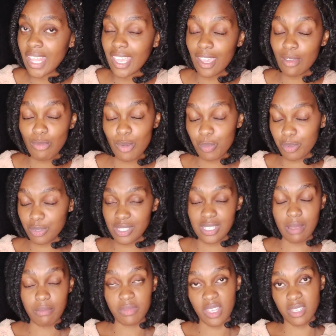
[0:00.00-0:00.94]
Can we put
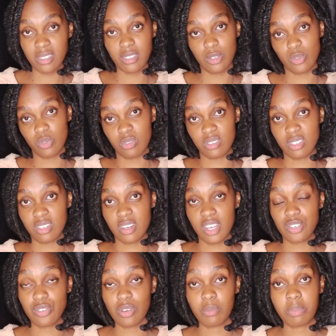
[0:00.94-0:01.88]
some things into
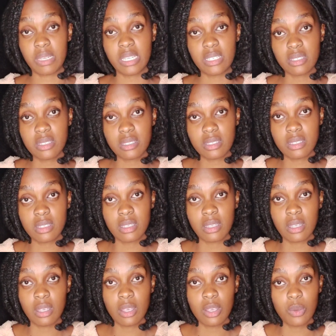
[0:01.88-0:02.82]
consideration, please?
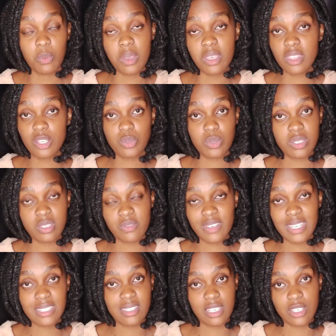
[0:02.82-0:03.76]
We're in the
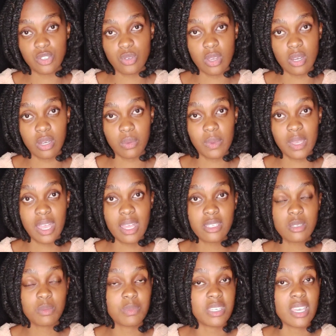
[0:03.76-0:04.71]
21st century. We
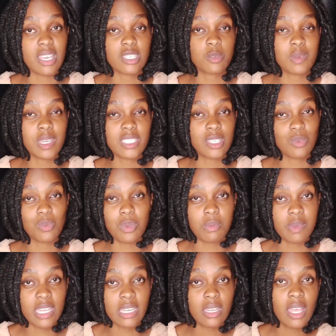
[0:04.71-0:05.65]
can't be expecting
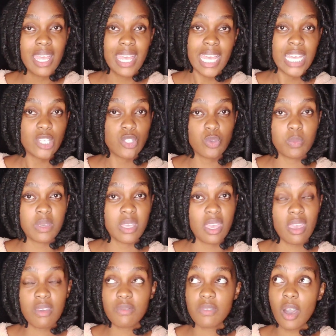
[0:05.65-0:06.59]
women to
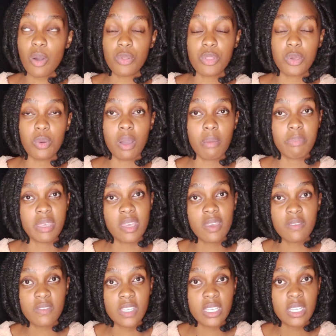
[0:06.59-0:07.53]
behave how they were
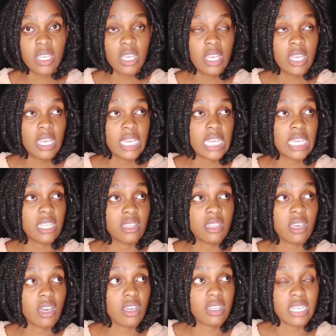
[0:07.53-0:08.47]
behaving in
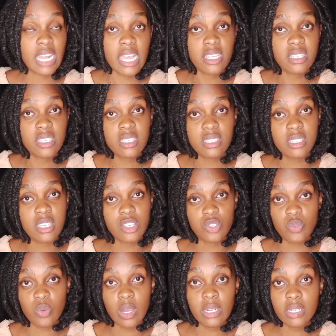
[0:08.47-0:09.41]
the 19th
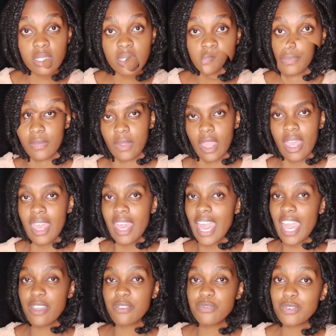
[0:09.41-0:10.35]
century.
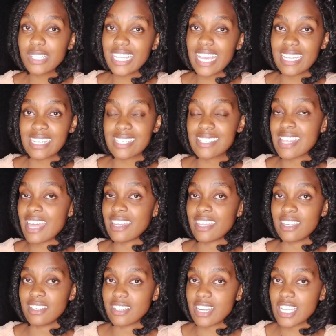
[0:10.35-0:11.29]
I fully understand
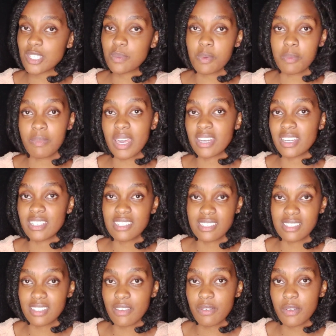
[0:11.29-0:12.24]
and grasp marriage
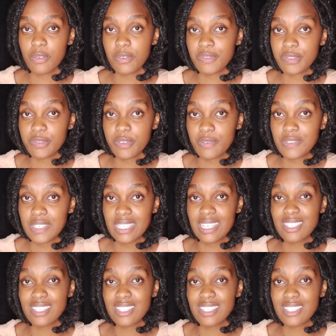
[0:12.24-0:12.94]
is never 50-50.